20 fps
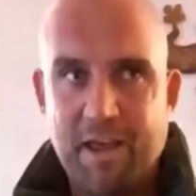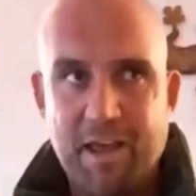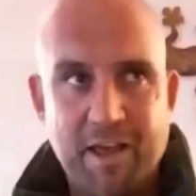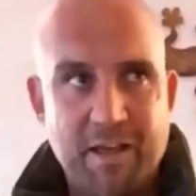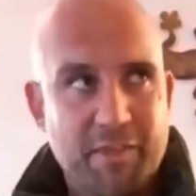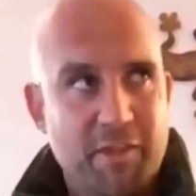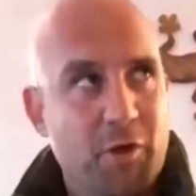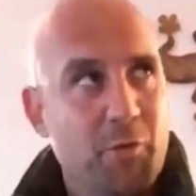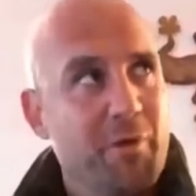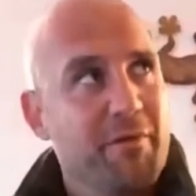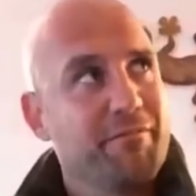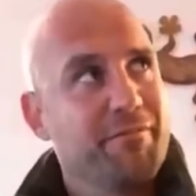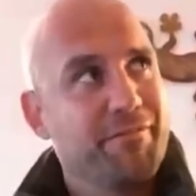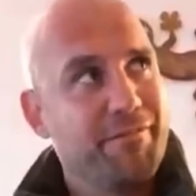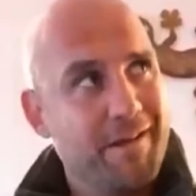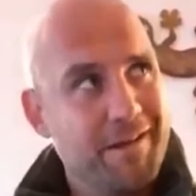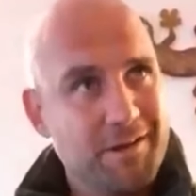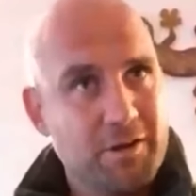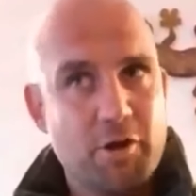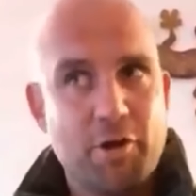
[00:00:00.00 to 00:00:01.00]
And I went,
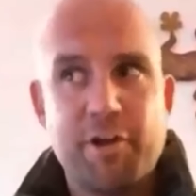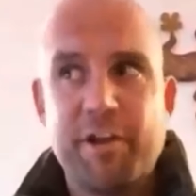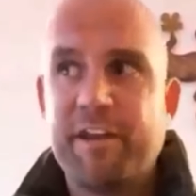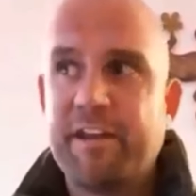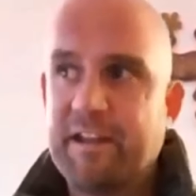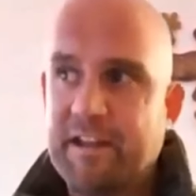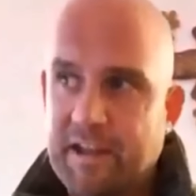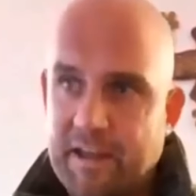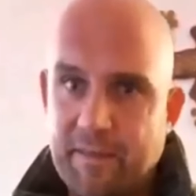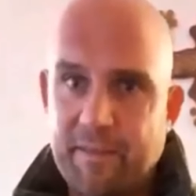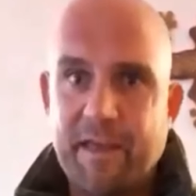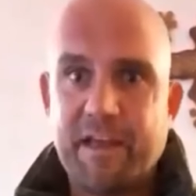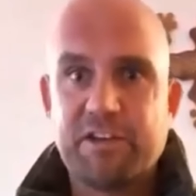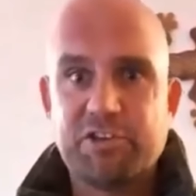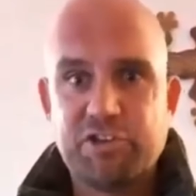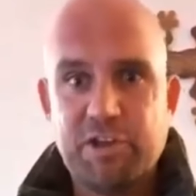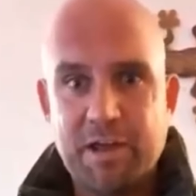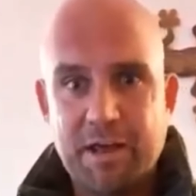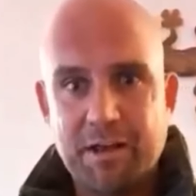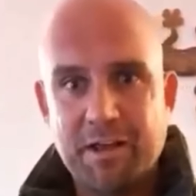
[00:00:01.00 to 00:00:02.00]
thank God I didn't get that
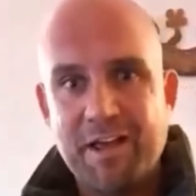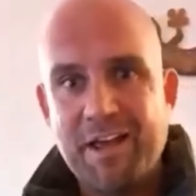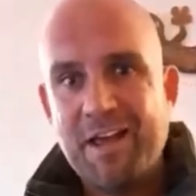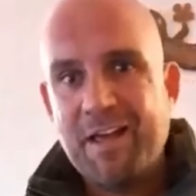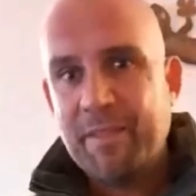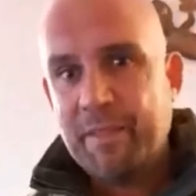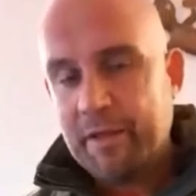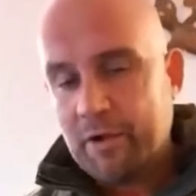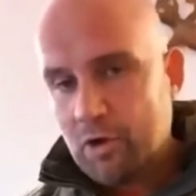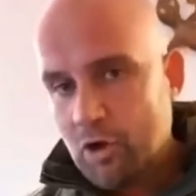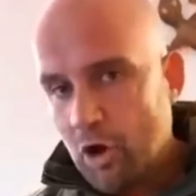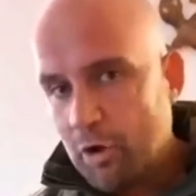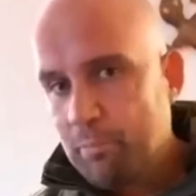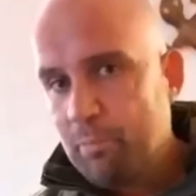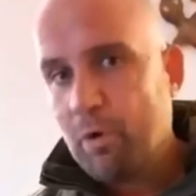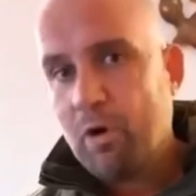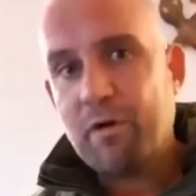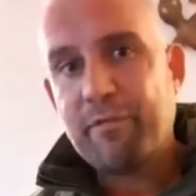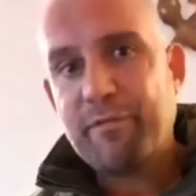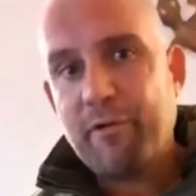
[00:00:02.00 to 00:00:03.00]
jail. Then God
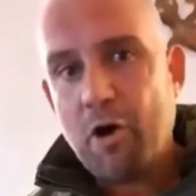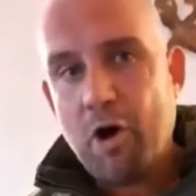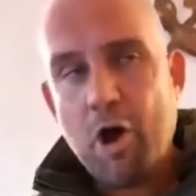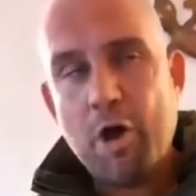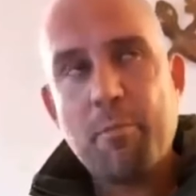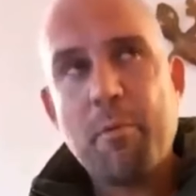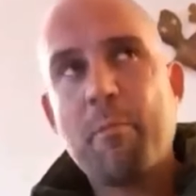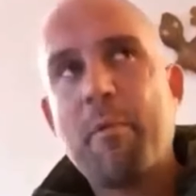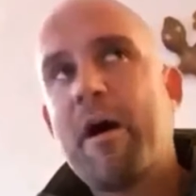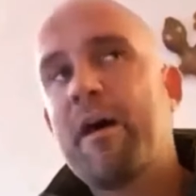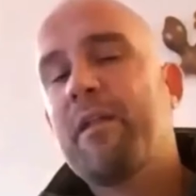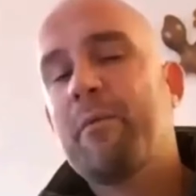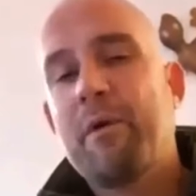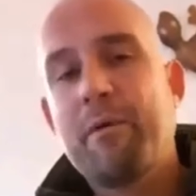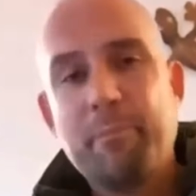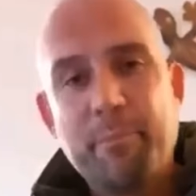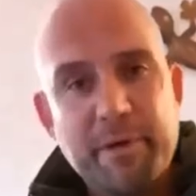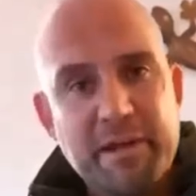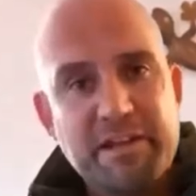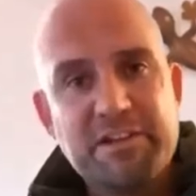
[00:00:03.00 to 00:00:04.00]
put a thought in my mind. He went,
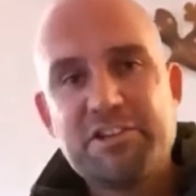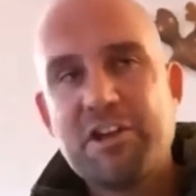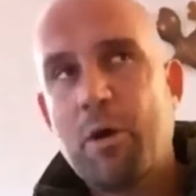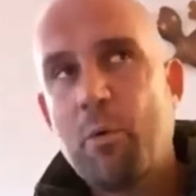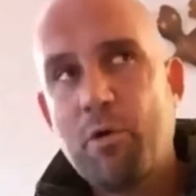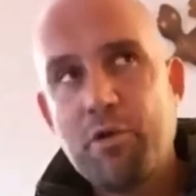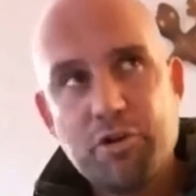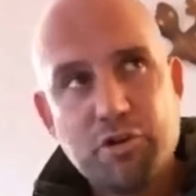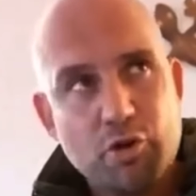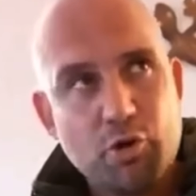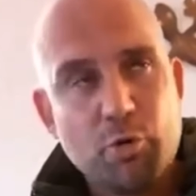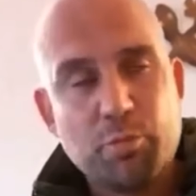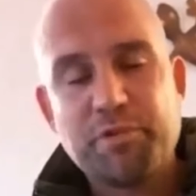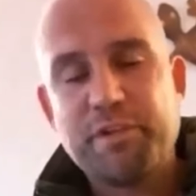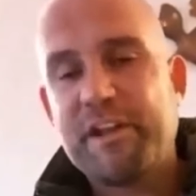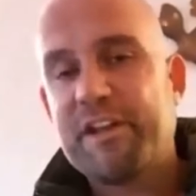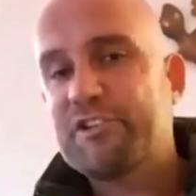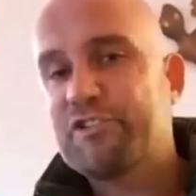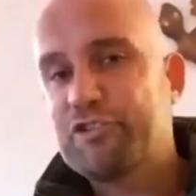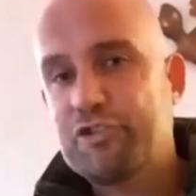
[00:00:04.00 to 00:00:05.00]
PJ, I want you to go up to
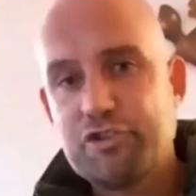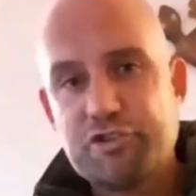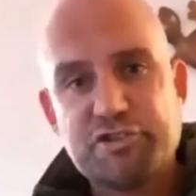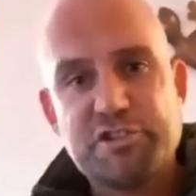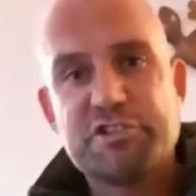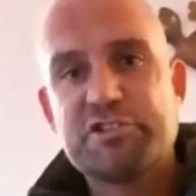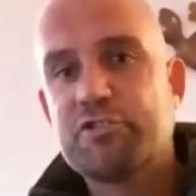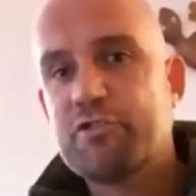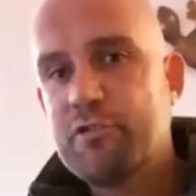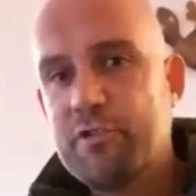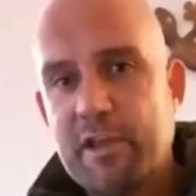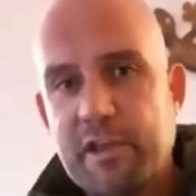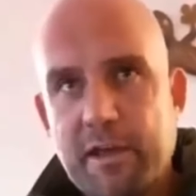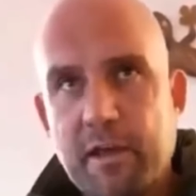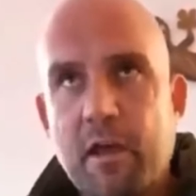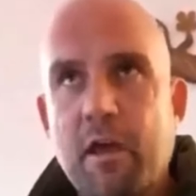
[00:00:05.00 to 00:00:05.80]
that church this Sunday.